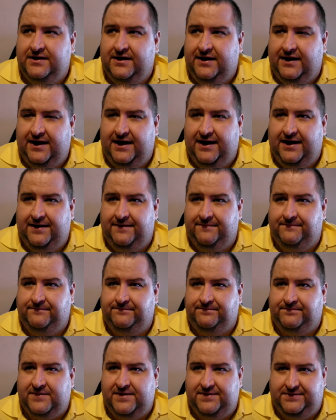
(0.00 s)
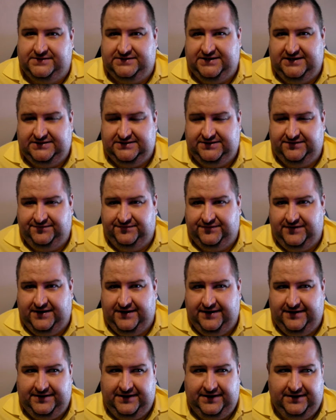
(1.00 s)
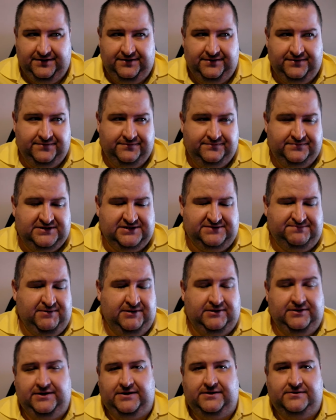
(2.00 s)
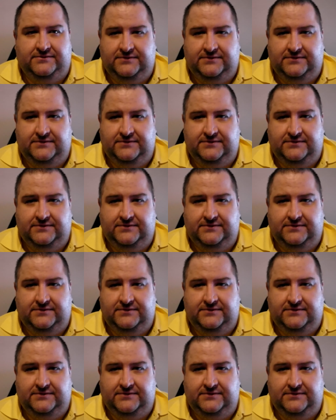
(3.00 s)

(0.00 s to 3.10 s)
in the sense of, just billing.